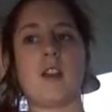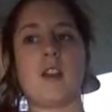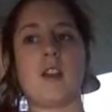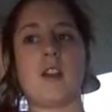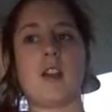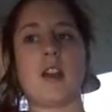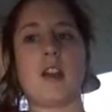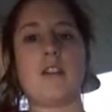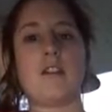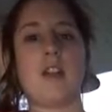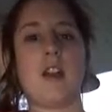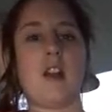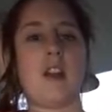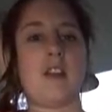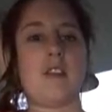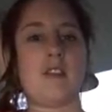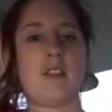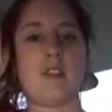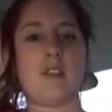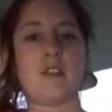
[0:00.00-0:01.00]
kind of
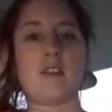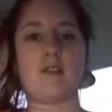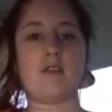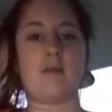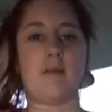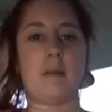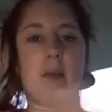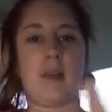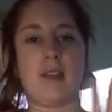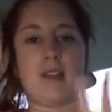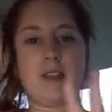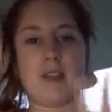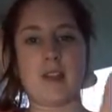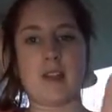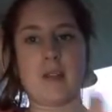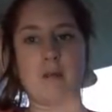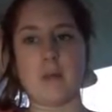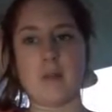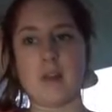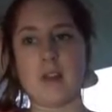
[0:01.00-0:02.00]
hundreds of big
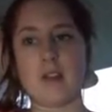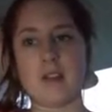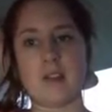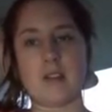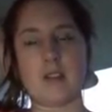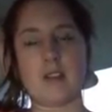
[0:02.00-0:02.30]
time ones